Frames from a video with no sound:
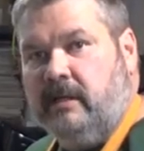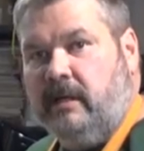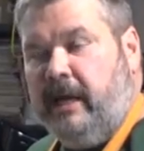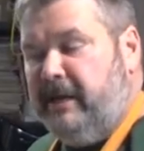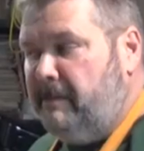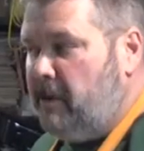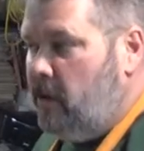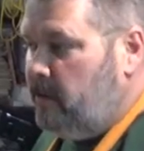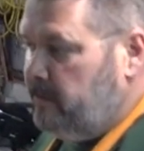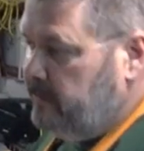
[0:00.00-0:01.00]
did end up
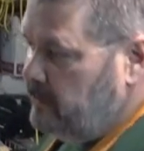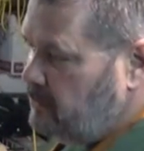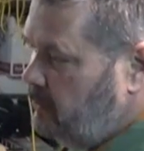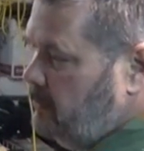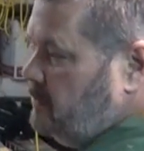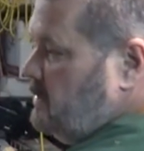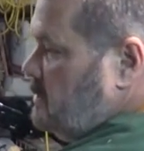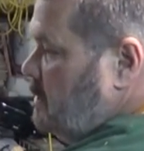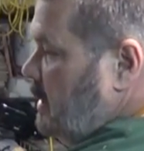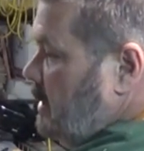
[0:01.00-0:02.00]
going with 2 screws
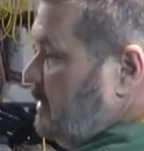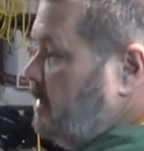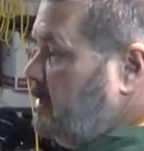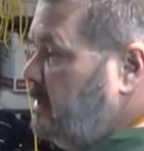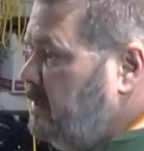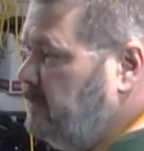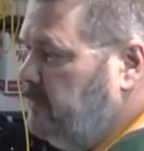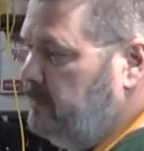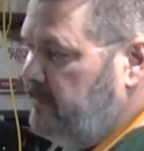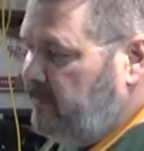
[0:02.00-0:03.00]
in
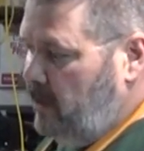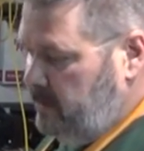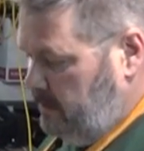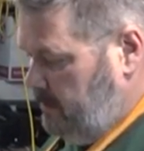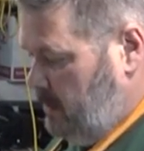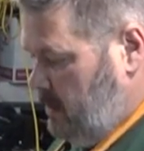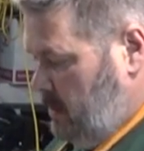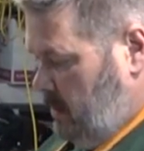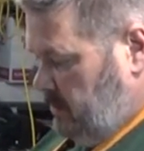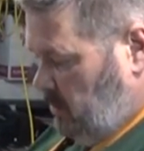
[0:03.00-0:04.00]
through the front.
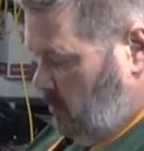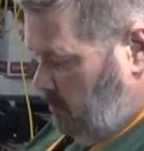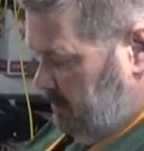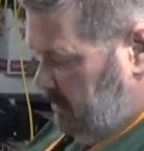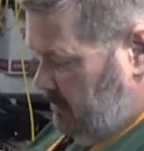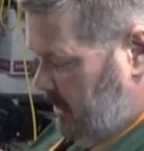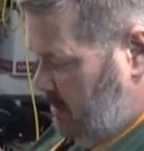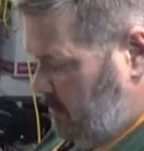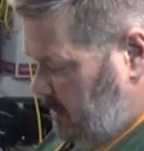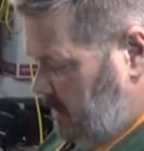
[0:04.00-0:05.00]
So what we do
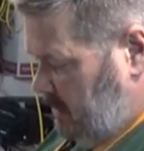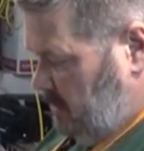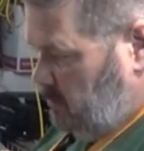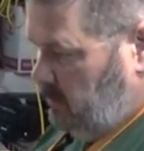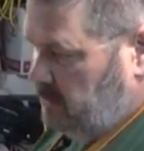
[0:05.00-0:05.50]
now is we'll